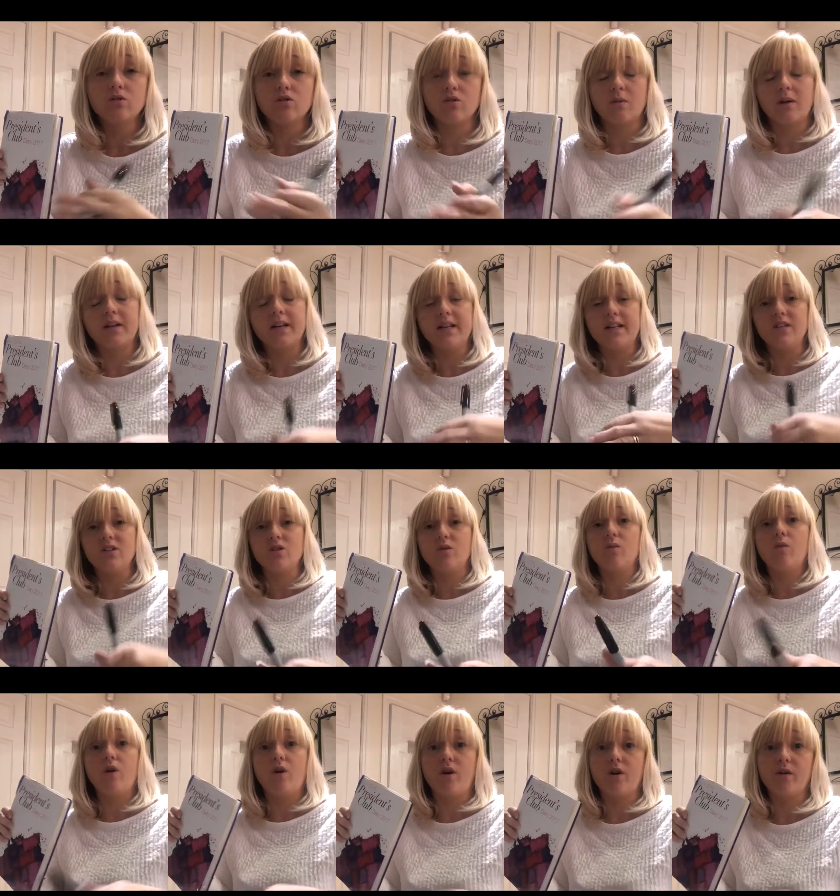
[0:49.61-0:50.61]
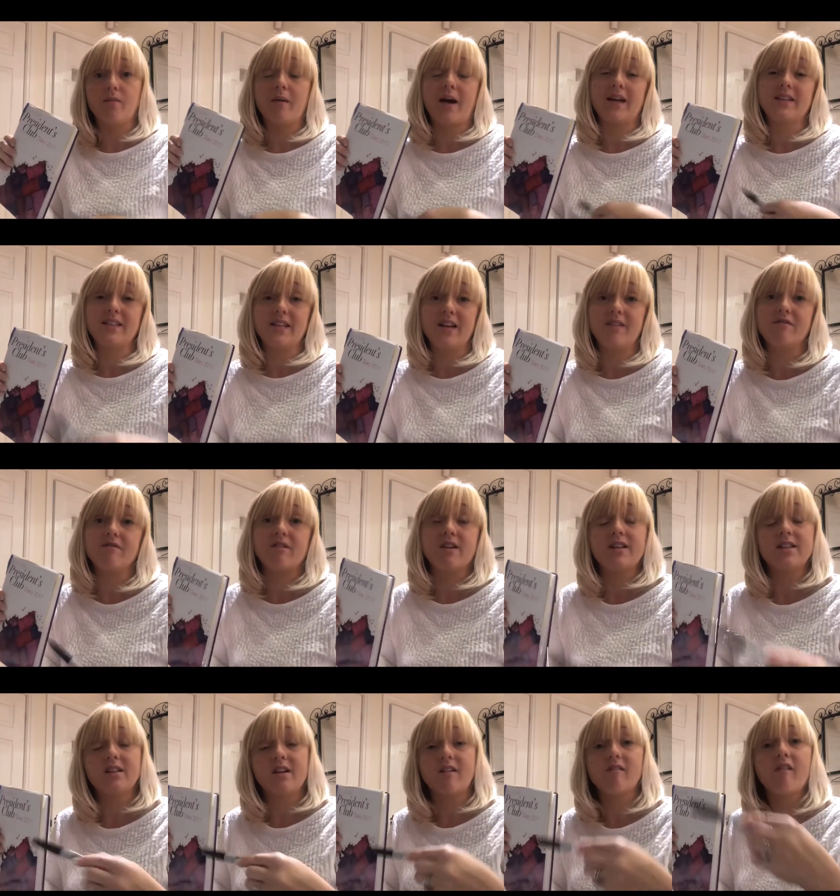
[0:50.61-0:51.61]
So I need to work my
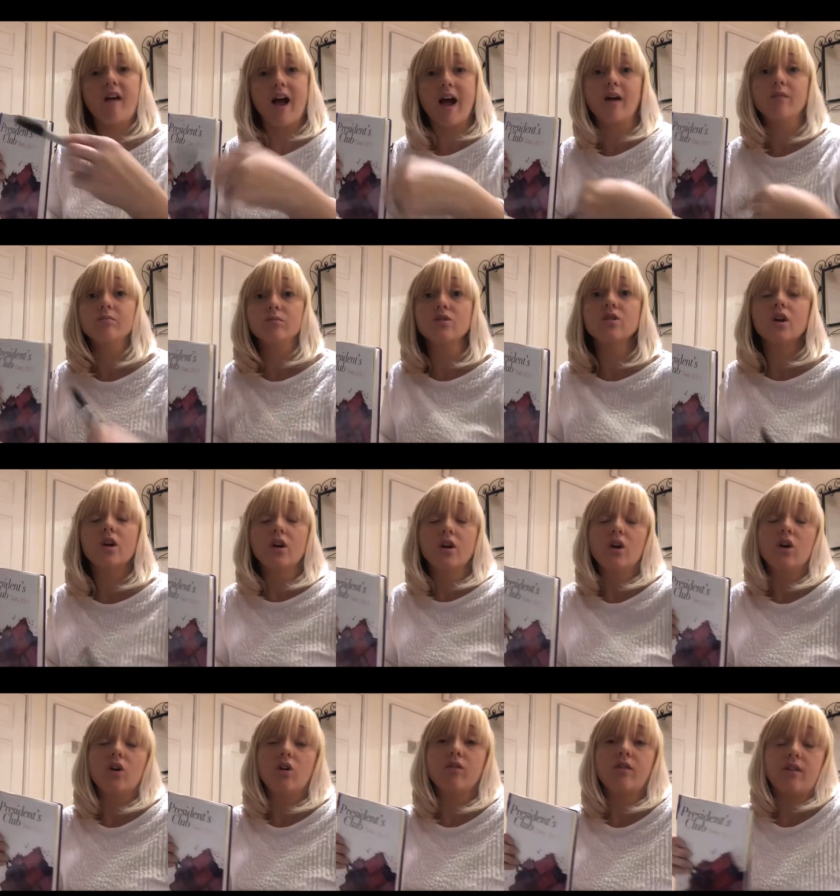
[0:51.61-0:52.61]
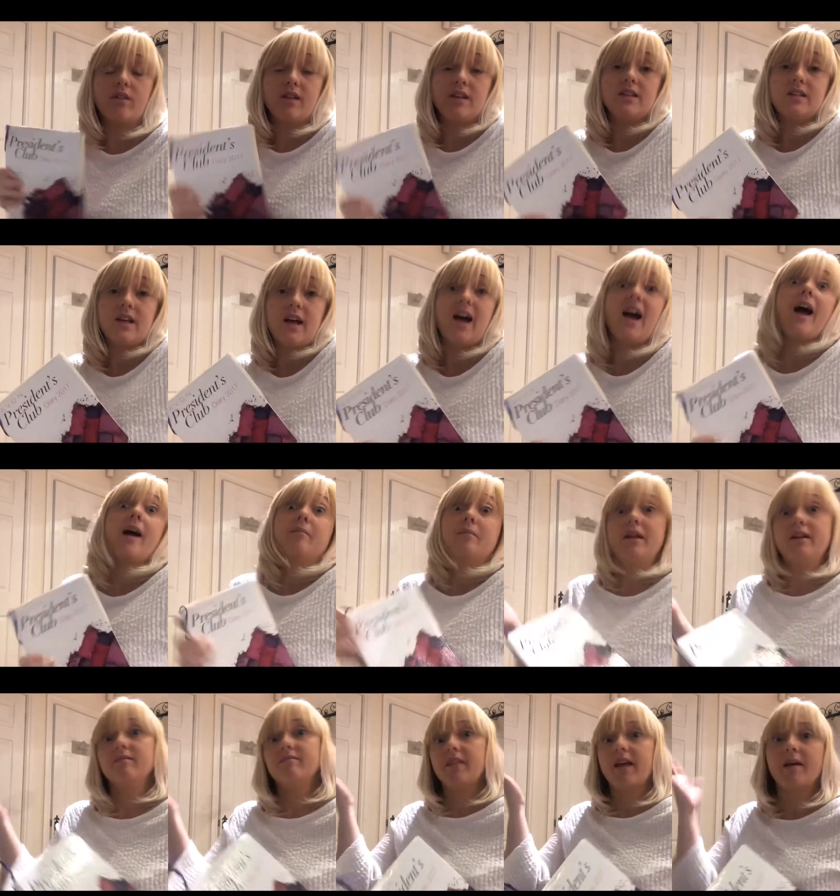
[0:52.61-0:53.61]
deliveries around other things that are
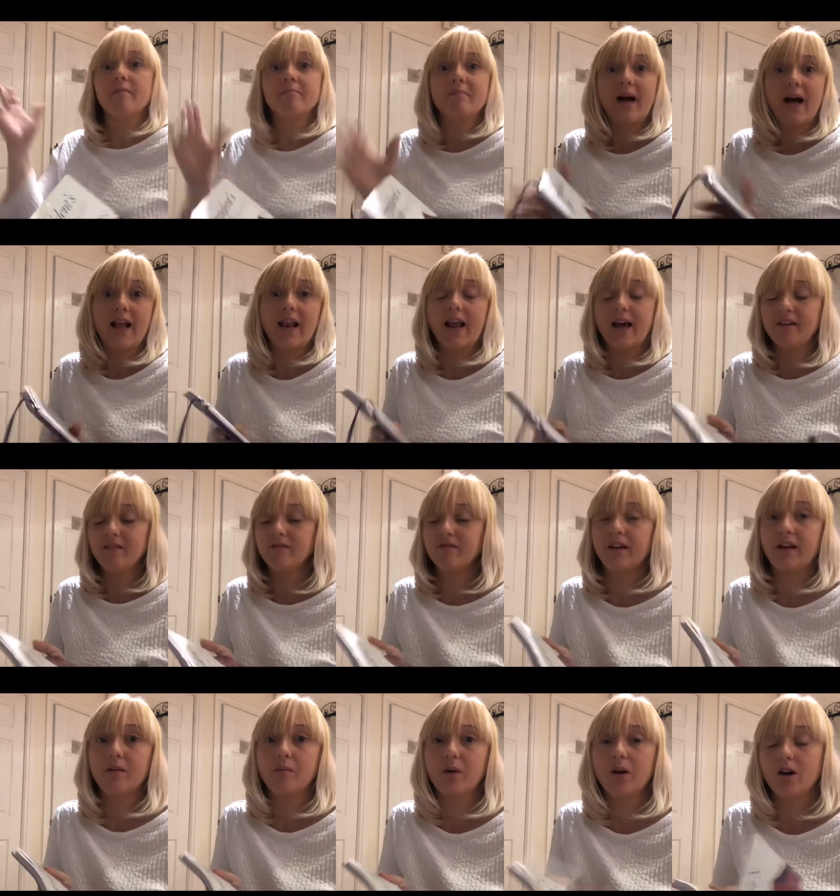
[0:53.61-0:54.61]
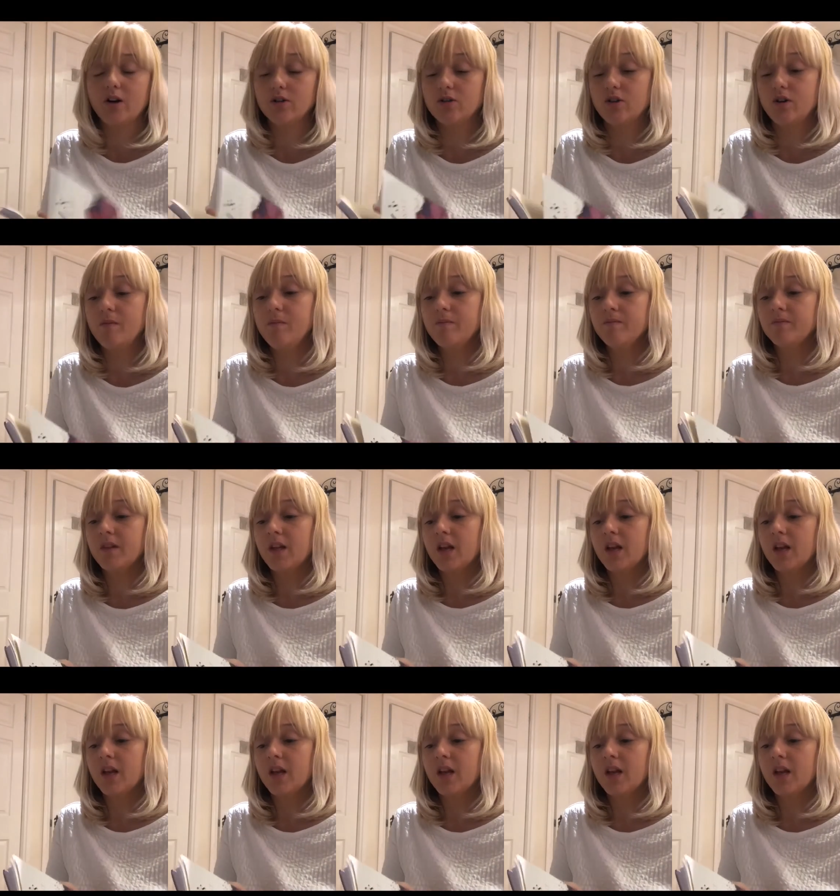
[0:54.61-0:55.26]
happening in my life, like we all do.